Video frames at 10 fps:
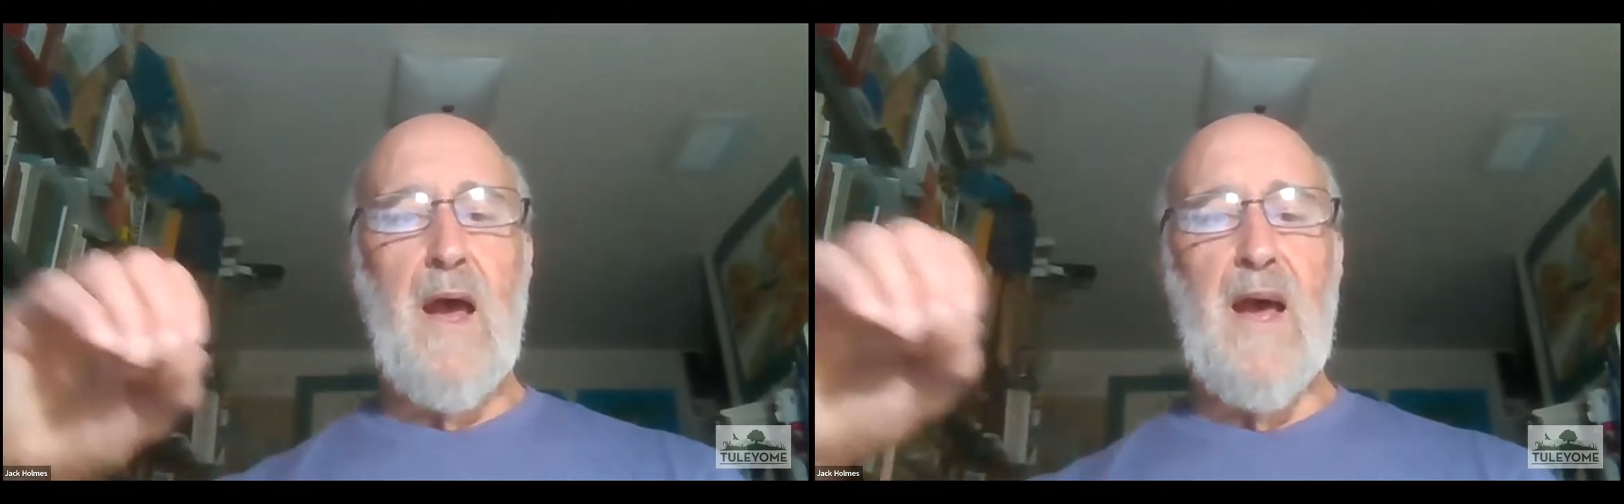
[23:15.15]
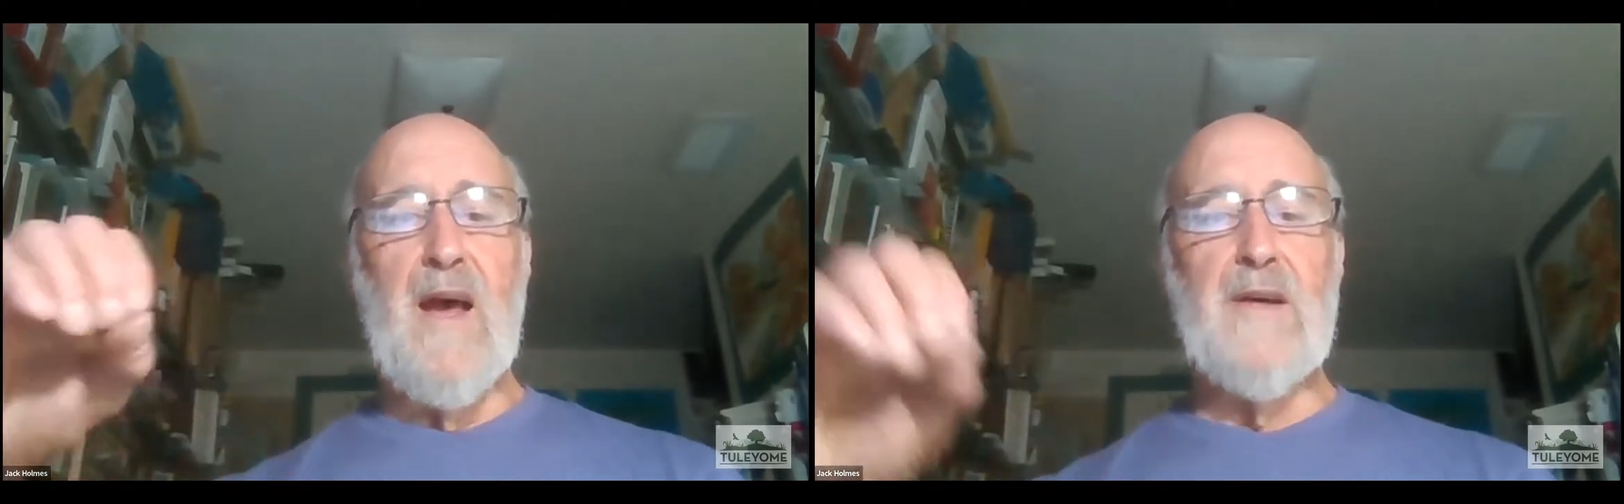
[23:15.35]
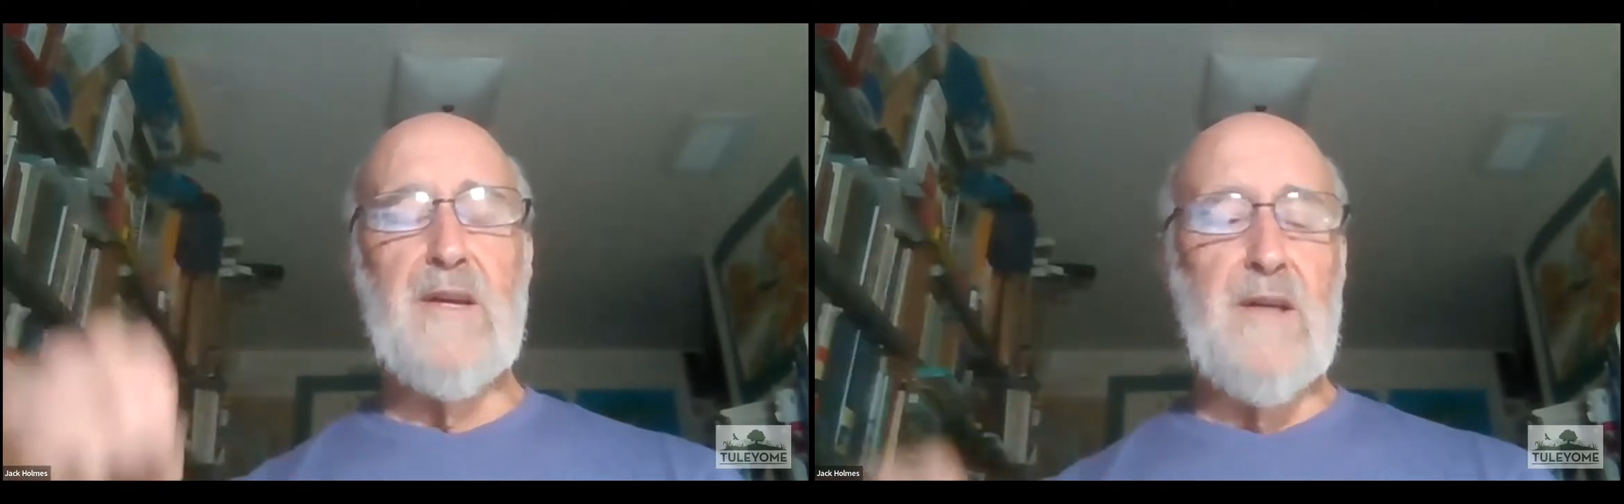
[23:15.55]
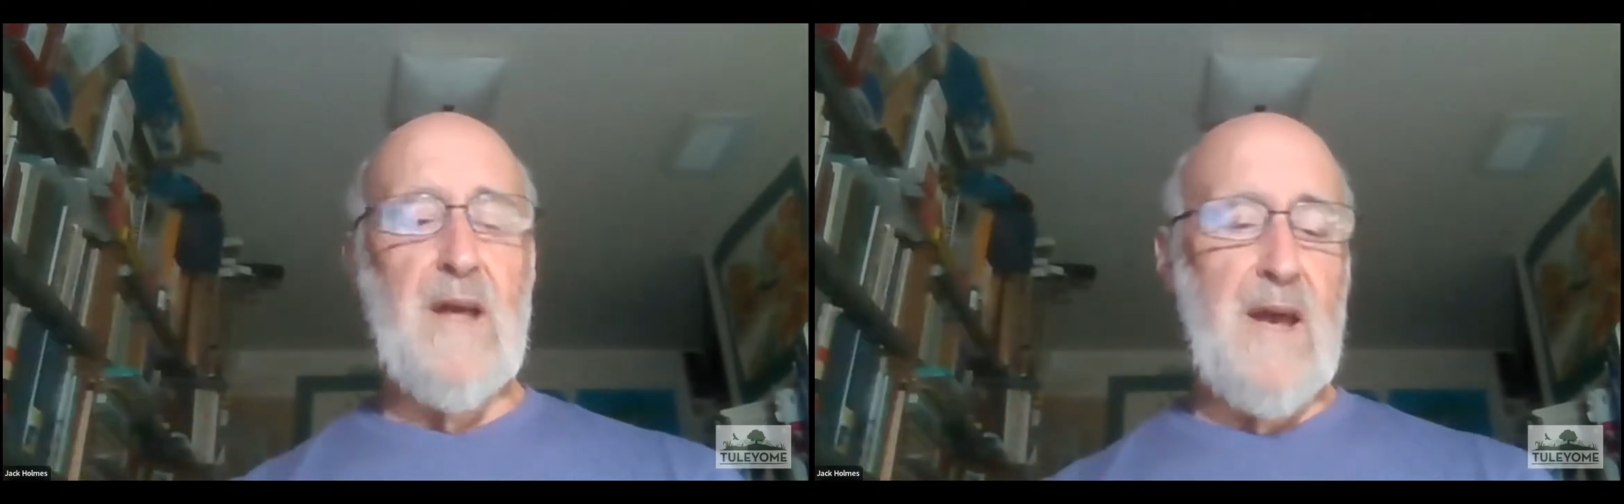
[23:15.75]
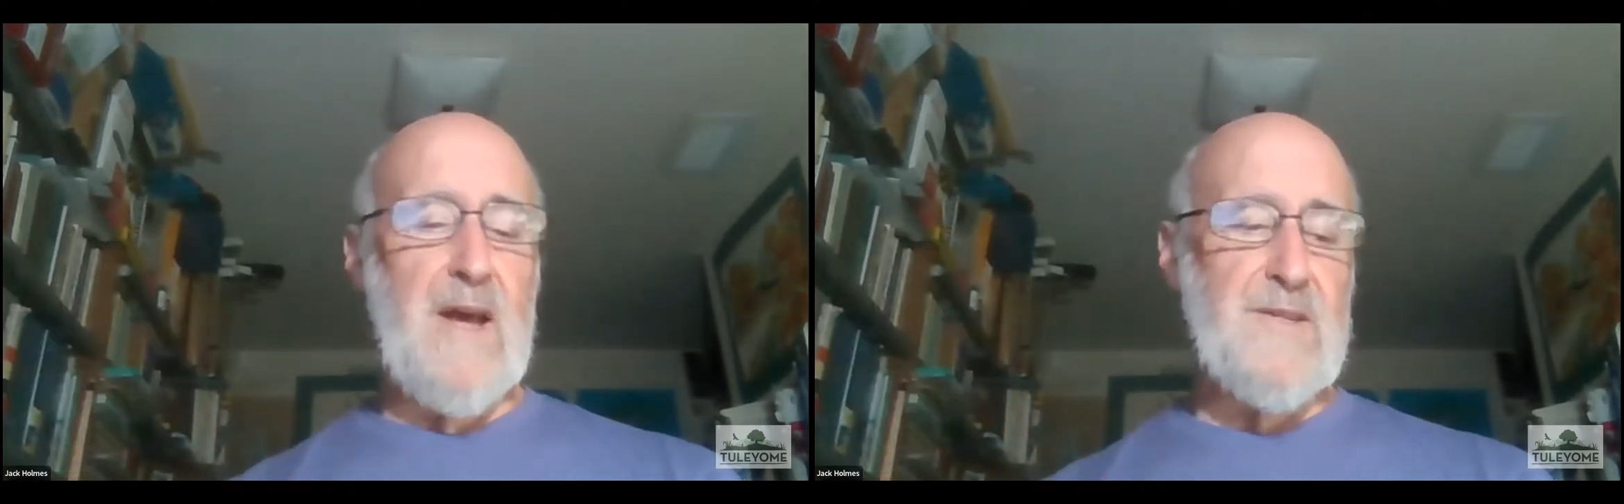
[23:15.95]

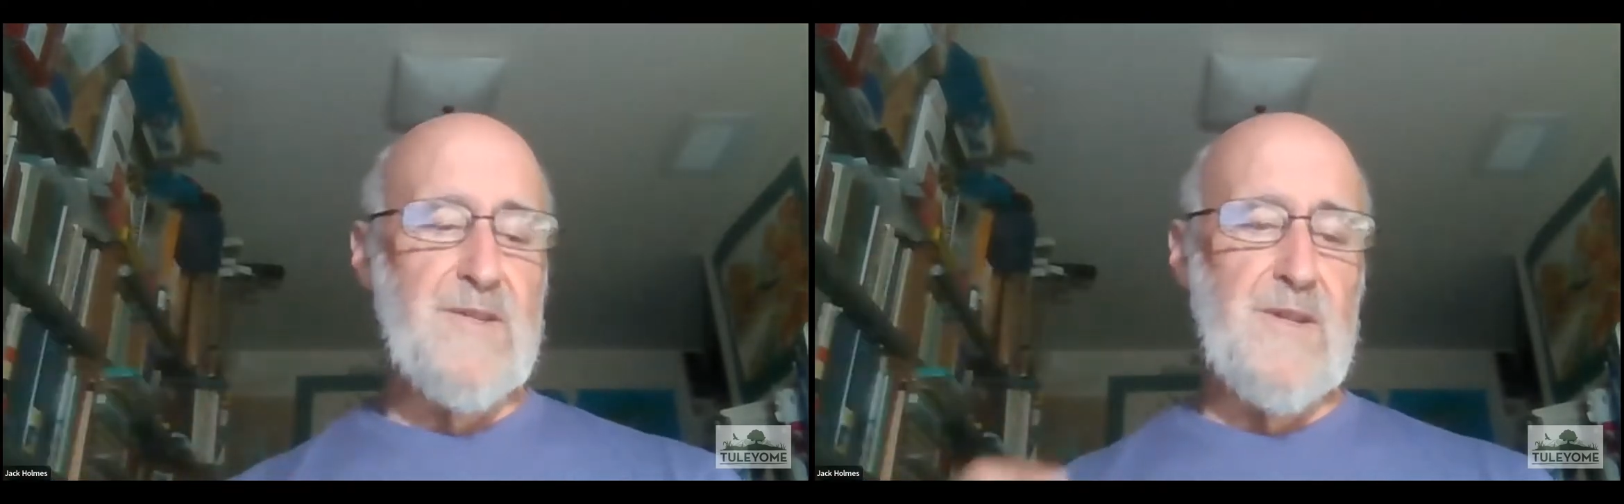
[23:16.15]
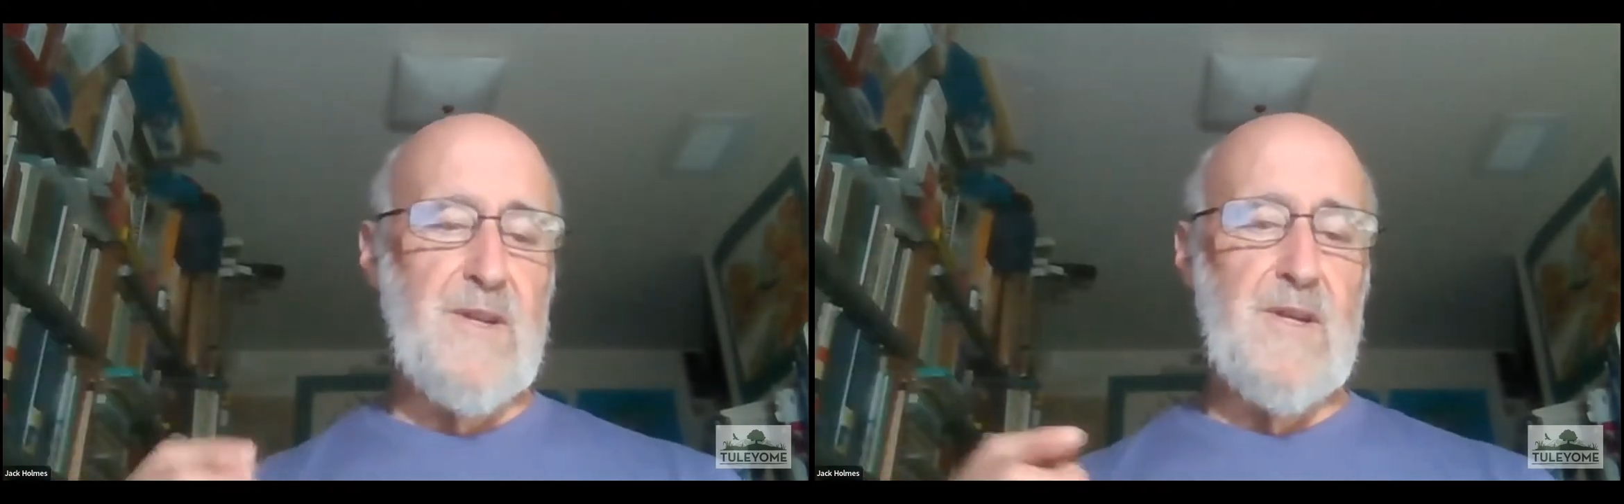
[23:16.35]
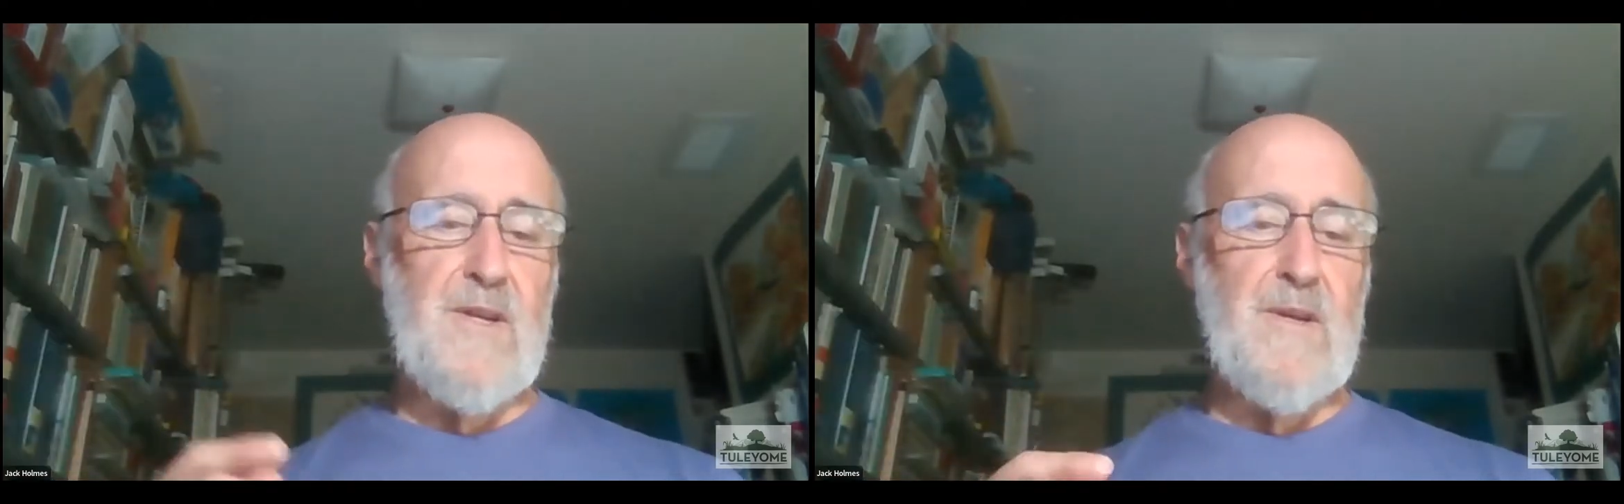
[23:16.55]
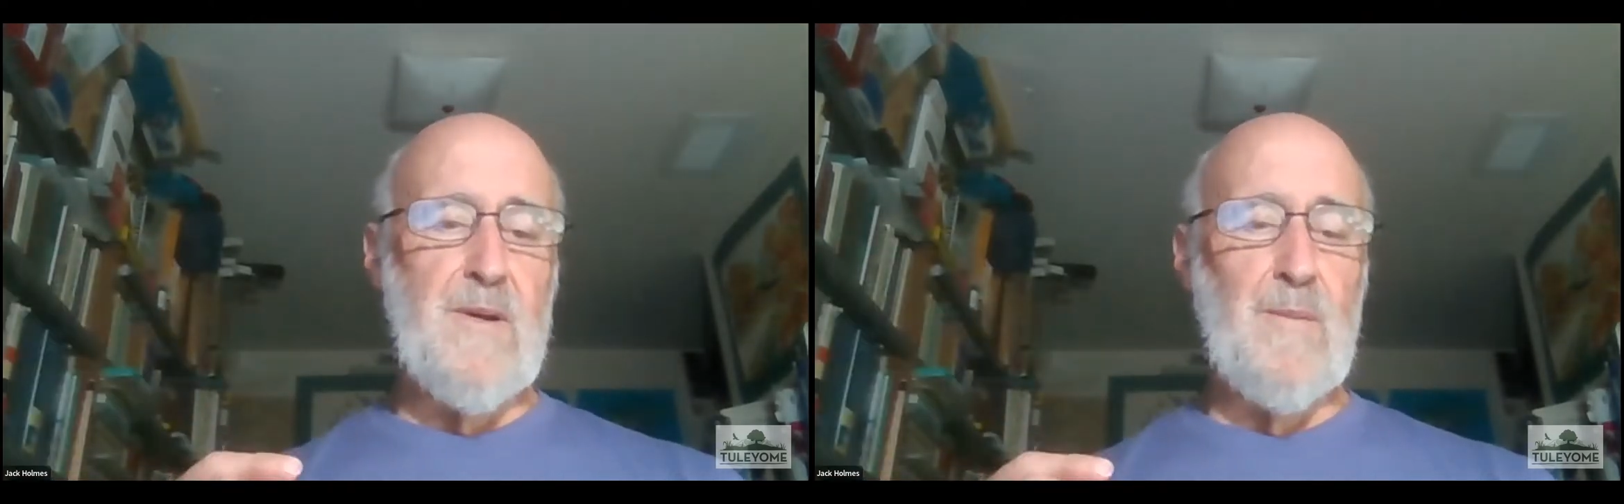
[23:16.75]
As the,